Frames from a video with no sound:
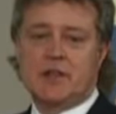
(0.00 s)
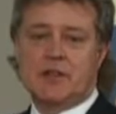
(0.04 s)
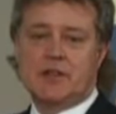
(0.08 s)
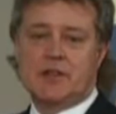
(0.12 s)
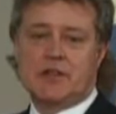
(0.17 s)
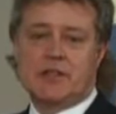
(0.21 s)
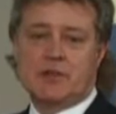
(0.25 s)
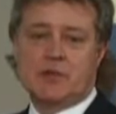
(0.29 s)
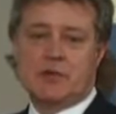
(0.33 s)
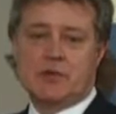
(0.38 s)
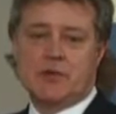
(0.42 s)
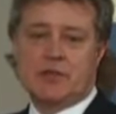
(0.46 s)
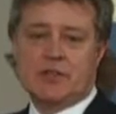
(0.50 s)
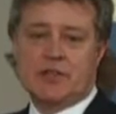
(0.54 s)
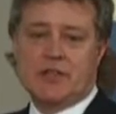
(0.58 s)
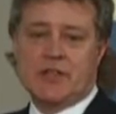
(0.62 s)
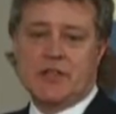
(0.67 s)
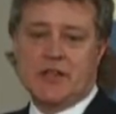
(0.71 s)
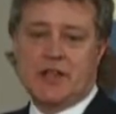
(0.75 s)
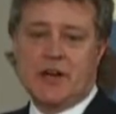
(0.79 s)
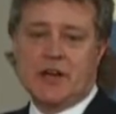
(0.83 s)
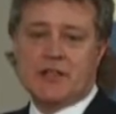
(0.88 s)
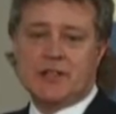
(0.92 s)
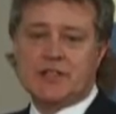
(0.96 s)
that the,
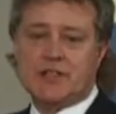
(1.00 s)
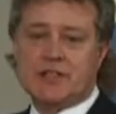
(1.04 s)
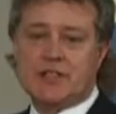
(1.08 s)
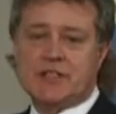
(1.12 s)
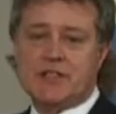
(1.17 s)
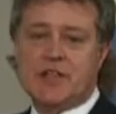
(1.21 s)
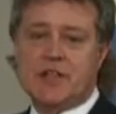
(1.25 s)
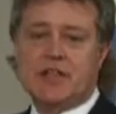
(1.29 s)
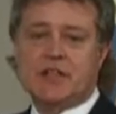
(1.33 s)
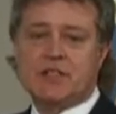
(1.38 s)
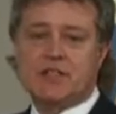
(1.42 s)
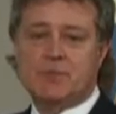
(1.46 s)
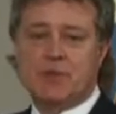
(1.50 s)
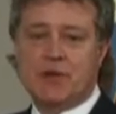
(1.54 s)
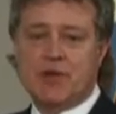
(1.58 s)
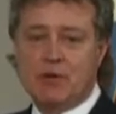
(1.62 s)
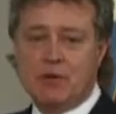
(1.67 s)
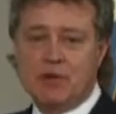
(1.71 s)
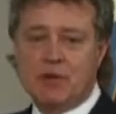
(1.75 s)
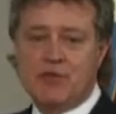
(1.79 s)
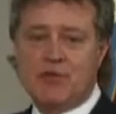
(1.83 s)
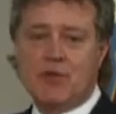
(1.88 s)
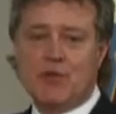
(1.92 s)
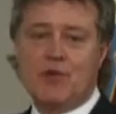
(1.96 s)
the, artist takes
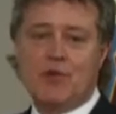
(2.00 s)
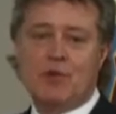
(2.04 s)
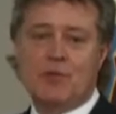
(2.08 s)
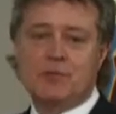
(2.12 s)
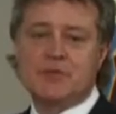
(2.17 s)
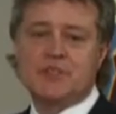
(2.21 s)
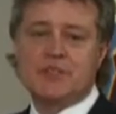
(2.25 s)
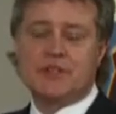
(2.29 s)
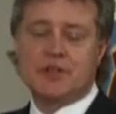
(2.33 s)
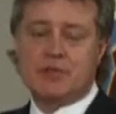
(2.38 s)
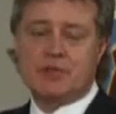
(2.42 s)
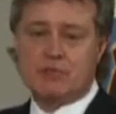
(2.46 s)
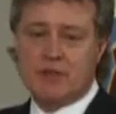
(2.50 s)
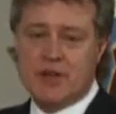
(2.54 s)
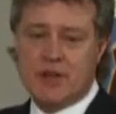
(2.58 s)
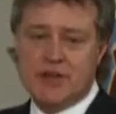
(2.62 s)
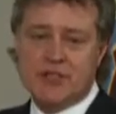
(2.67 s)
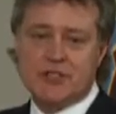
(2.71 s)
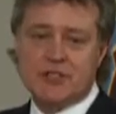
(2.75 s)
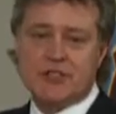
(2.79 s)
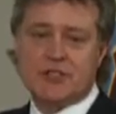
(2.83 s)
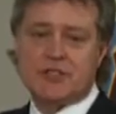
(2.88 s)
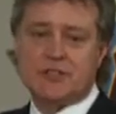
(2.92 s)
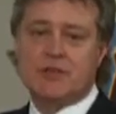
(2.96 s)
pure forms and
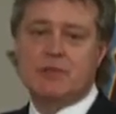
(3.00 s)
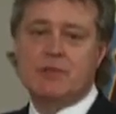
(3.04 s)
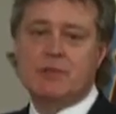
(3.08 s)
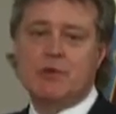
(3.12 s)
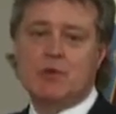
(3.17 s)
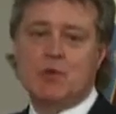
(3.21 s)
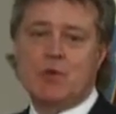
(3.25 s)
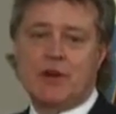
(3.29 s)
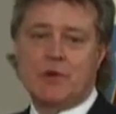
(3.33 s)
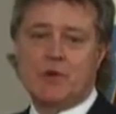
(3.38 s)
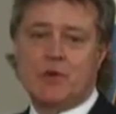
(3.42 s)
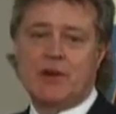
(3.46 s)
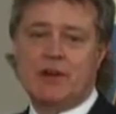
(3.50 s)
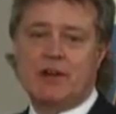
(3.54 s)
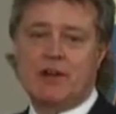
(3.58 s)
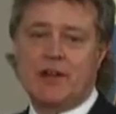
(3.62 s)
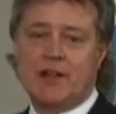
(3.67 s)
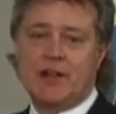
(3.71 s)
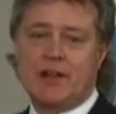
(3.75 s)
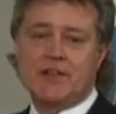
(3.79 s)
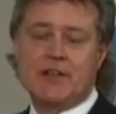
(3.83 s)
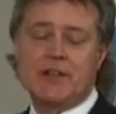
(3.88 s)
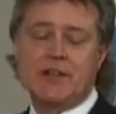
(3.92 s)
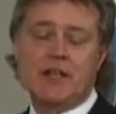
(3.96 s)
arranges them in one way or
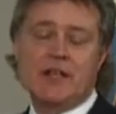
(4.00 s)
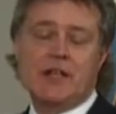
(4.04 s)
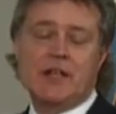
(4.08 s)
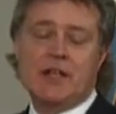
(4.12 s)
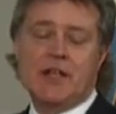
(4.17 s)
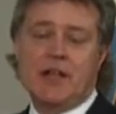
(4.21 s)
another.